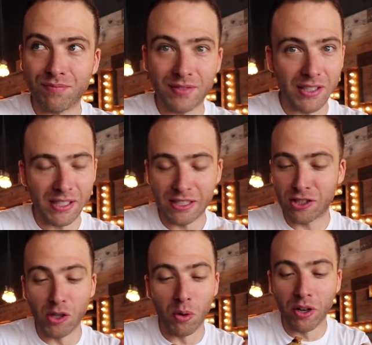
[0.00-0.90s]
Just like
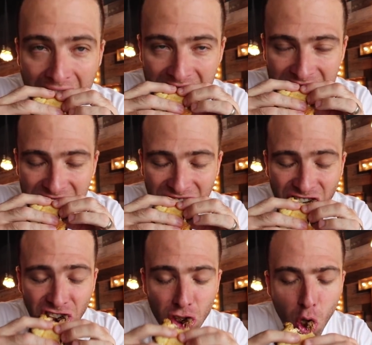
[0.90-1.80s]
so good.
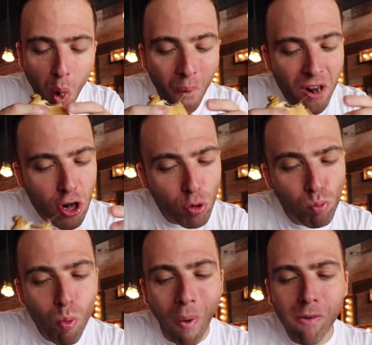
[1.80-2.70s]

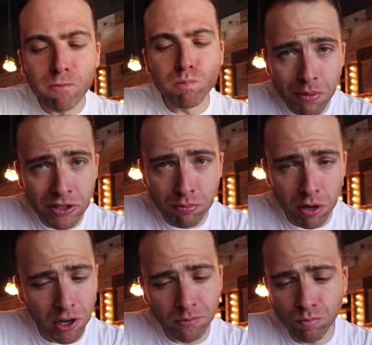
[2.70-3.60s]
This is an amazing
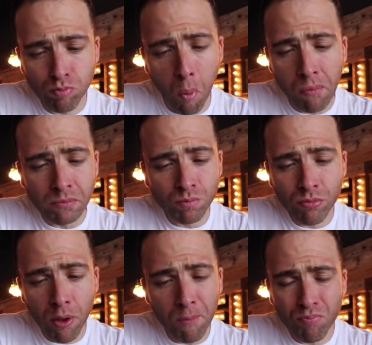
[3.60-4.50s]
burger.
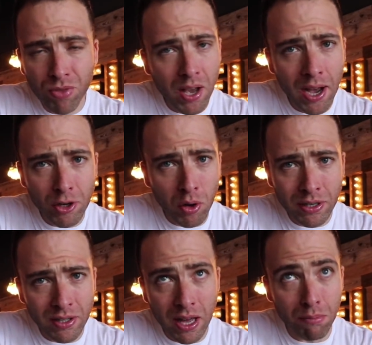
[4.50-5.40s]
I had no
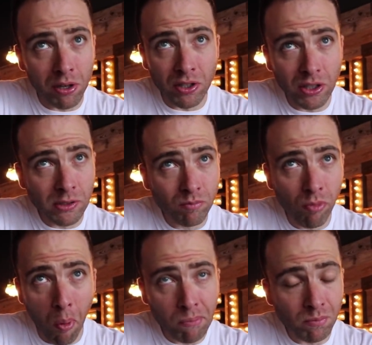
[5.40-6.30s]
idea they had burgers here.
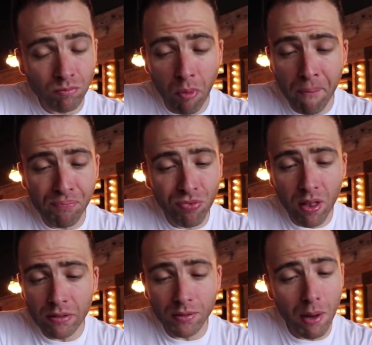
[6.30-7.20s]

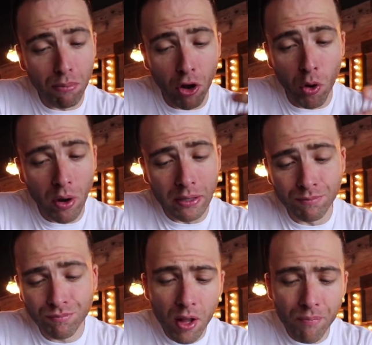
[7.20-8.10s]
I'm blown away.
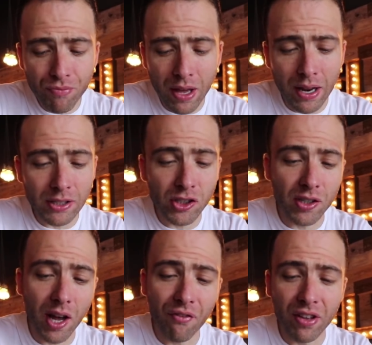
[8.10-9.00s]
Man, I should
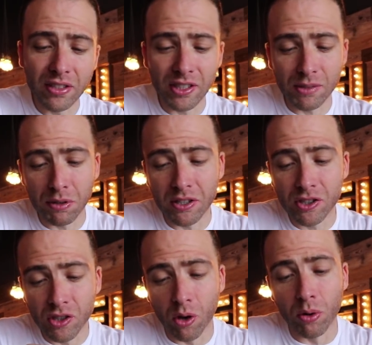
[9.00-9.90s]
not finish this, but it's
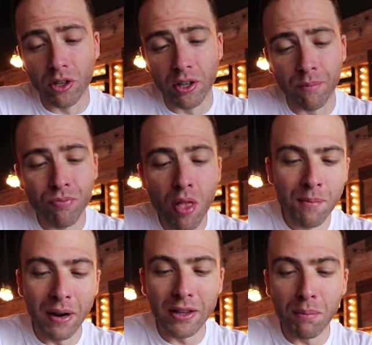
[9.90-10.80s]
so good.
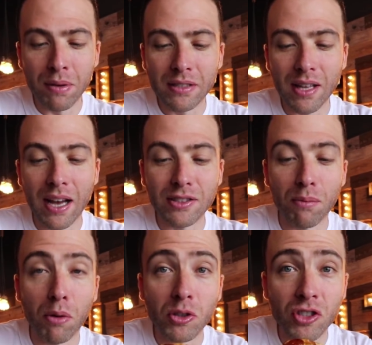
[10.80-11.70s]
Let me get the piece that has the
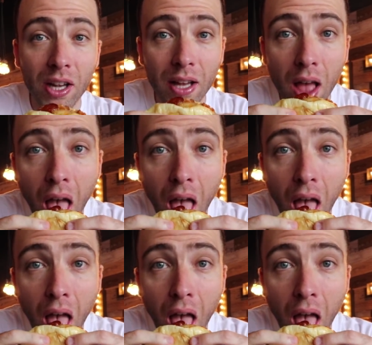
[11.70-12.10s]
most jelly.